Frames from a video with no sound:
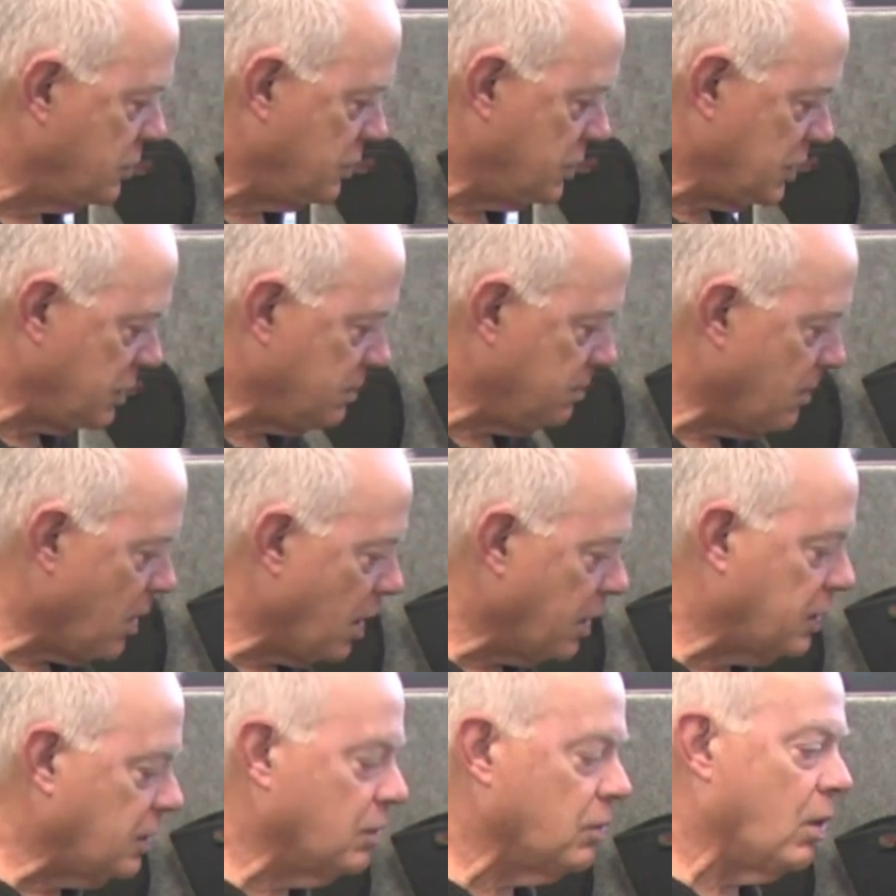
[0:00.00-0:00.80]
So just
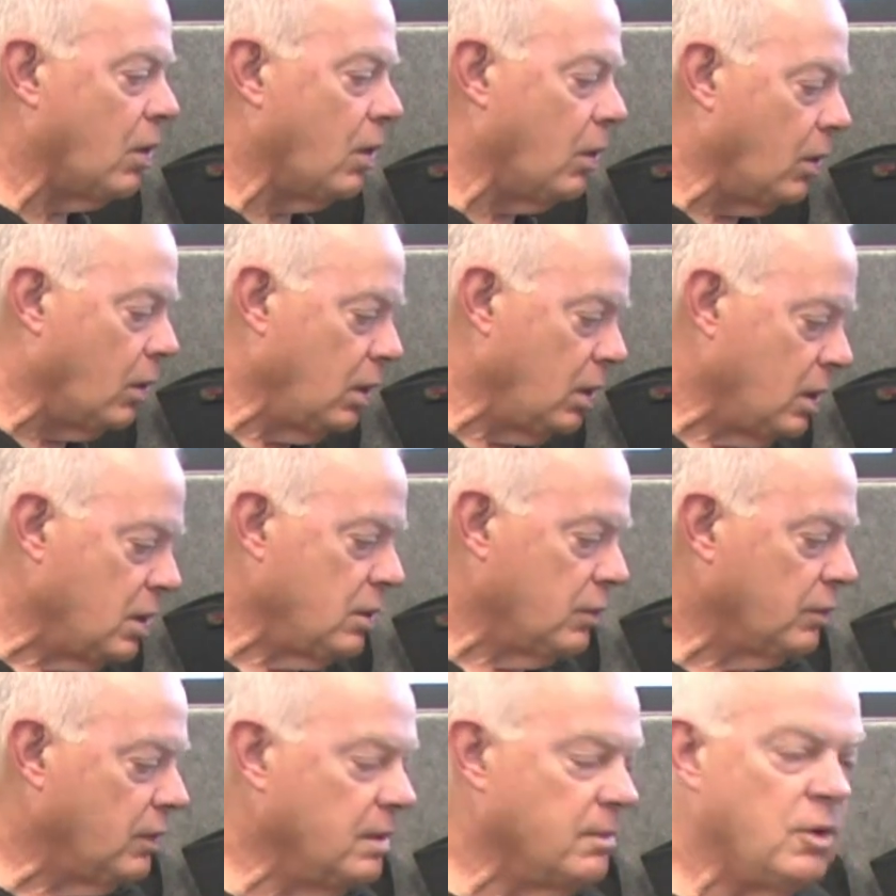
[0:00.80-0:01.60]
mark your hole,
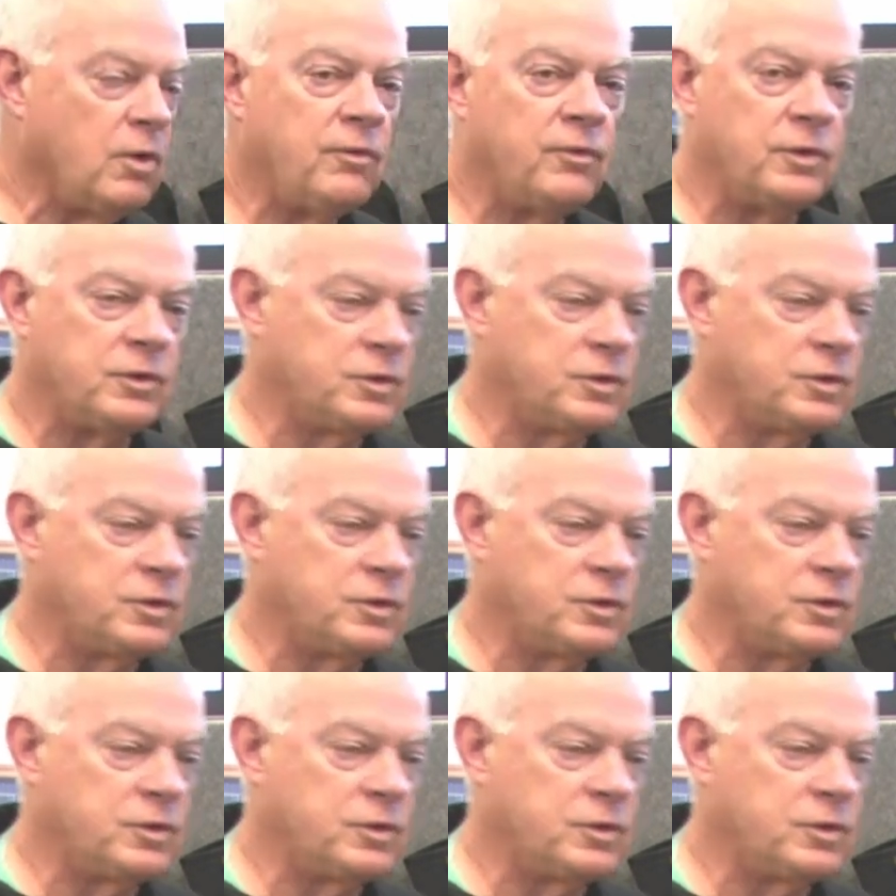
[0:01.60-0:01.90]
remove the